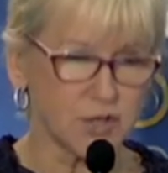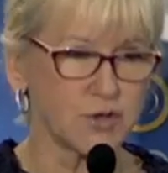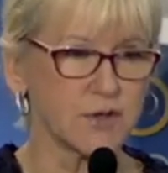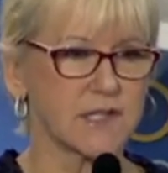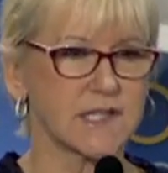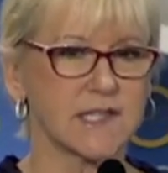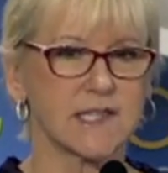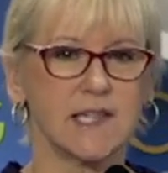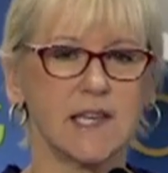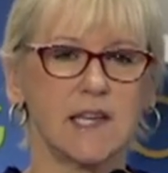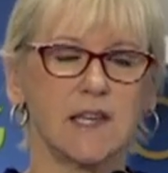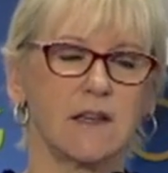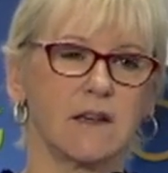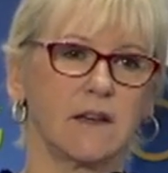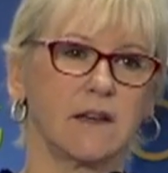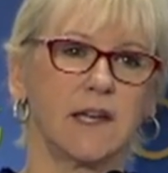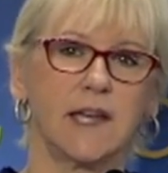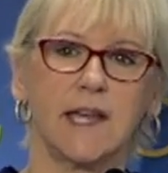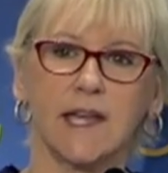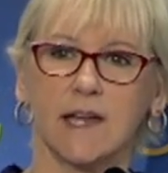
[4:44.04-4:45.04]
to see
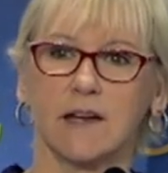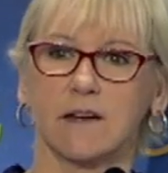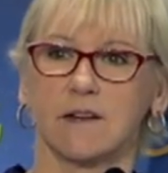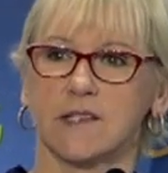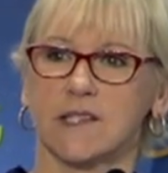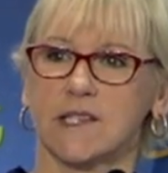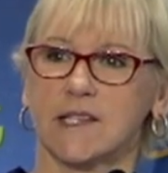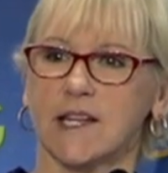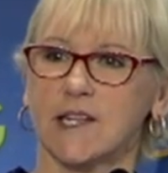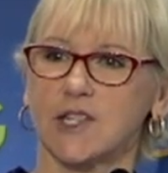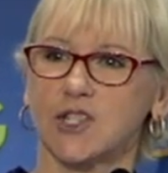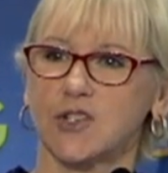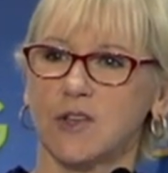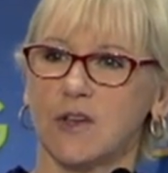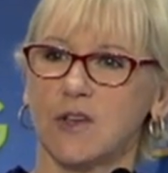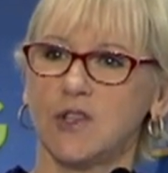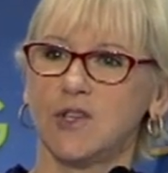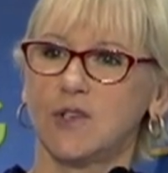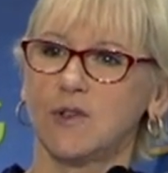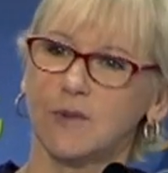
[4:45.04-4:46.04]
here such
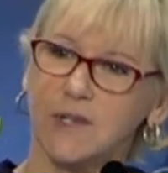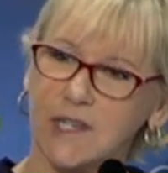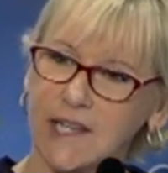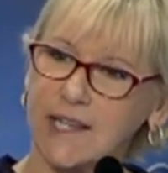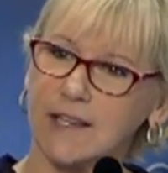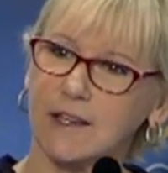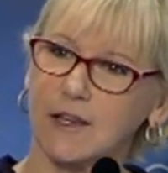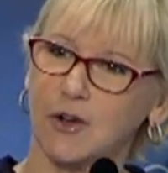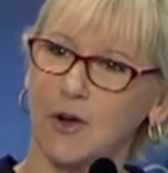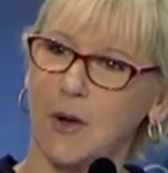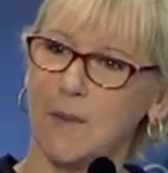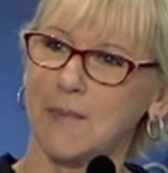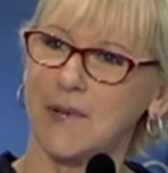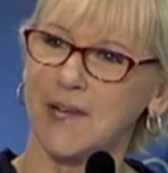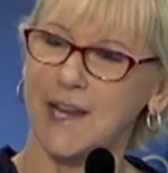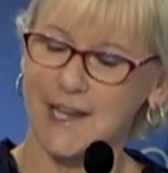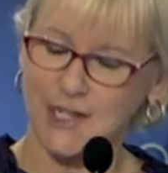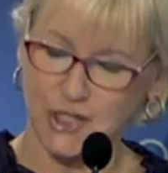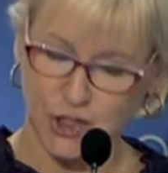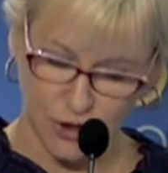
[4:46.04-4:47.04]
a unique
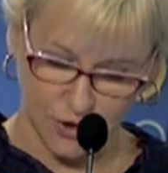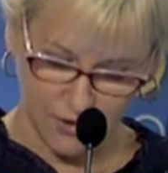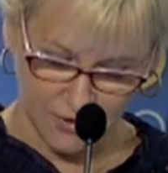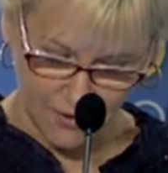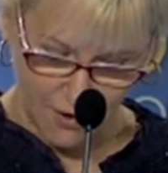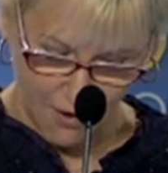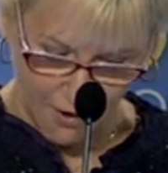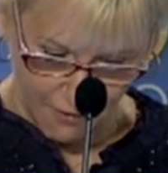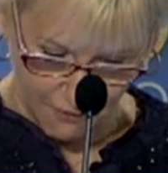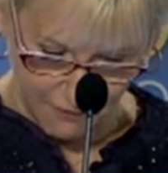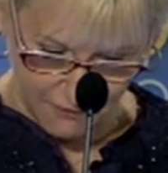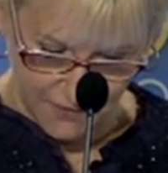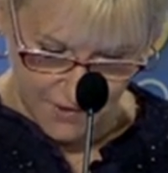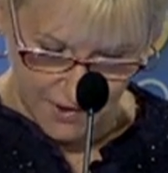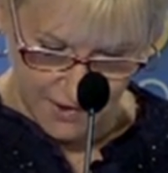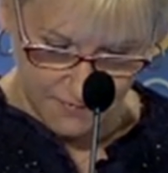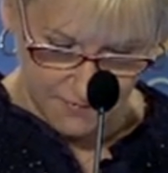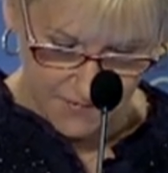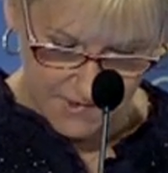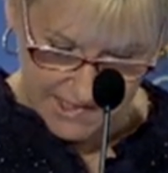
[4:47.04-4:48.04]
combination of
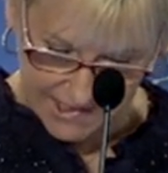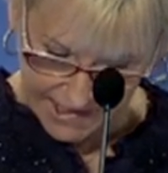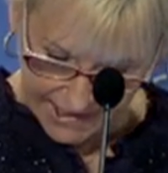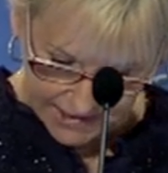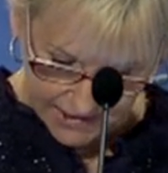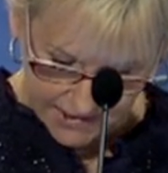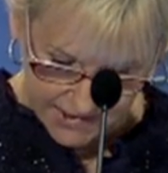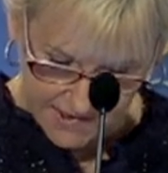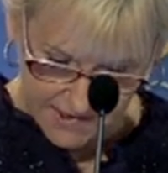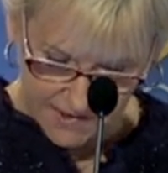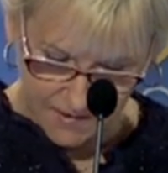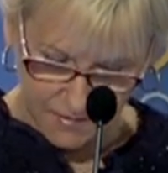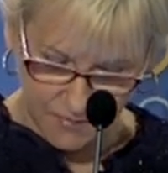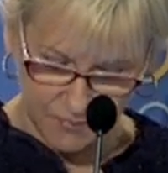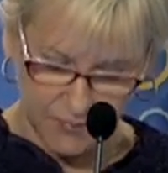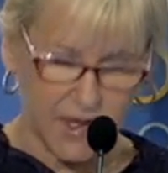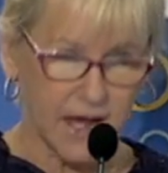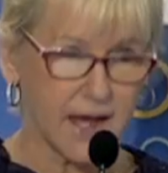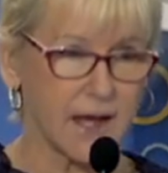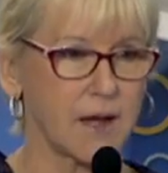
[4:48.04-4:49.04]
skills,
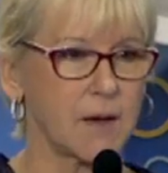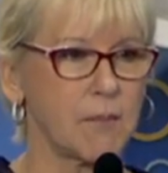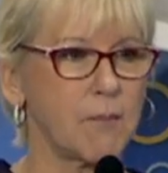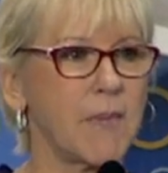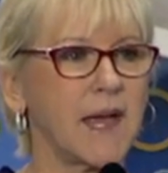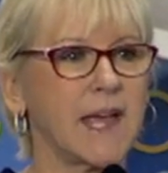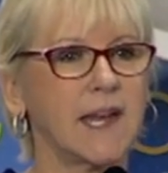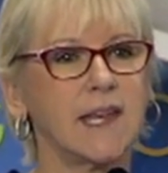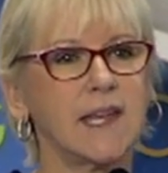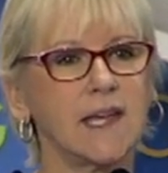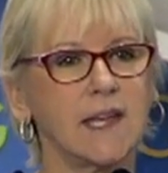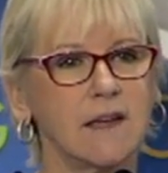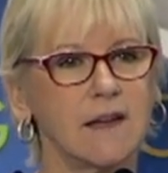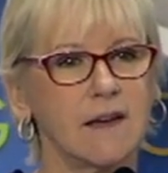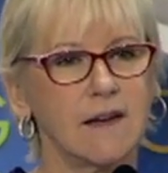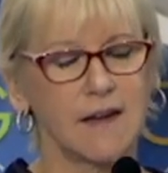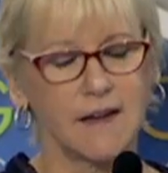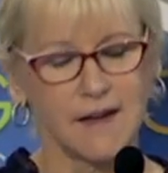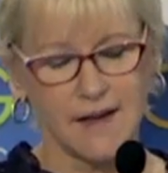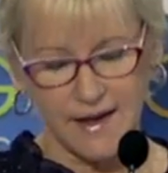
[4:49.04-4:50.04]
many
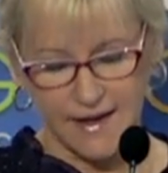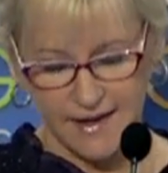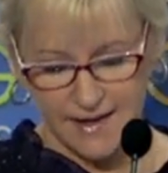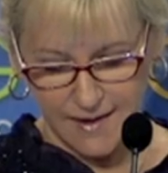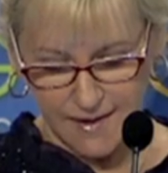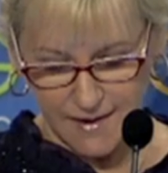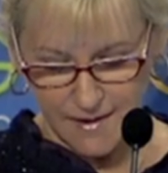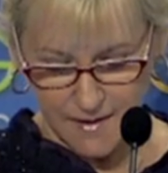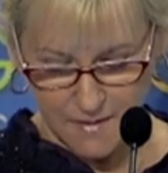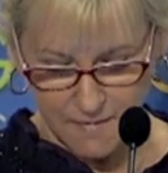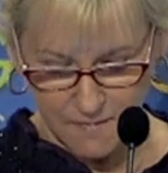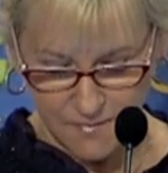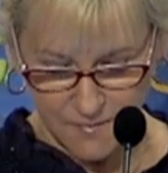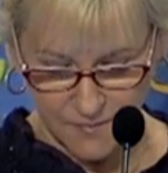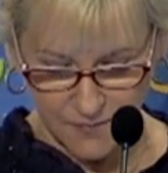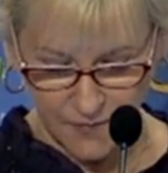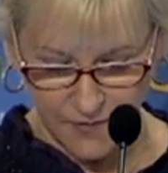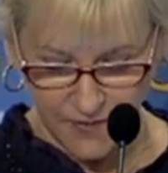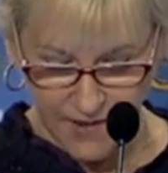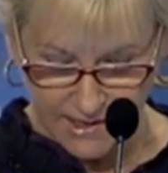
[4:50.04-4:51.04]

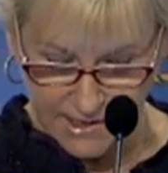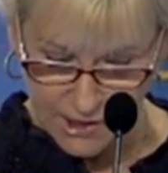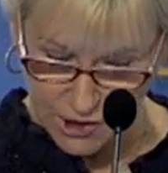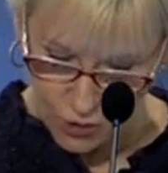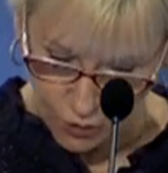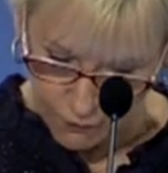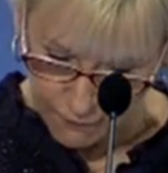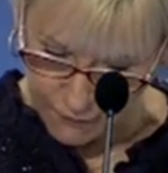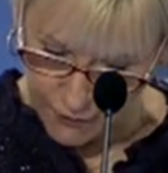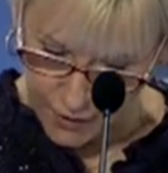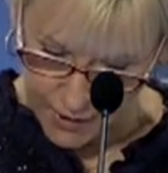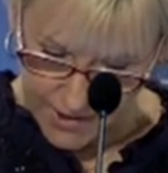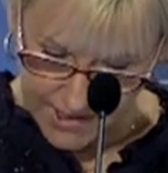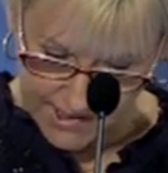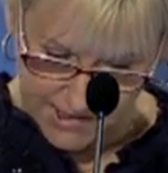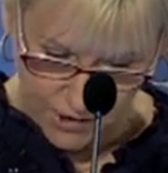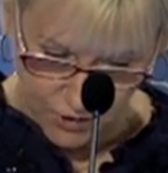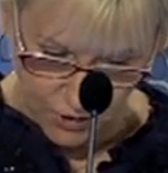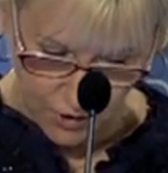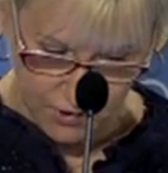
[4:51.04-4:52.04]
that so far
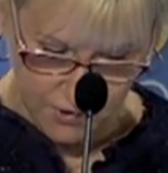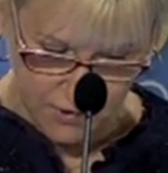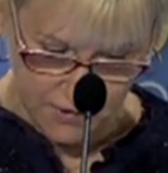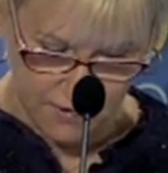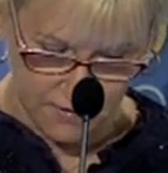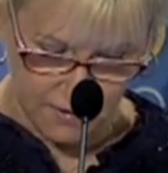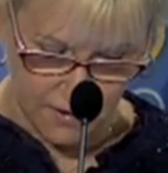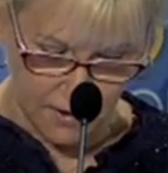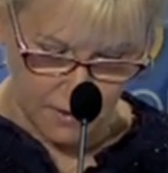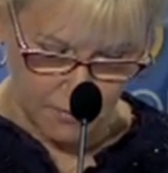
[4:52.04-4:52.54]
has not